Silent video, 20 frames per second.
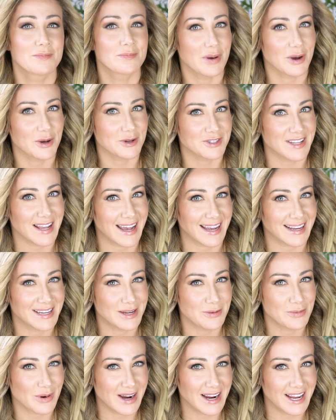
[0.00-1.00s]

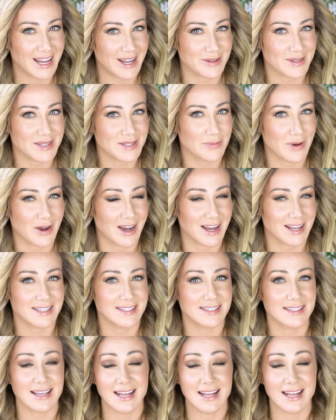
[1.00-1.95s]
post-acne breakout spots,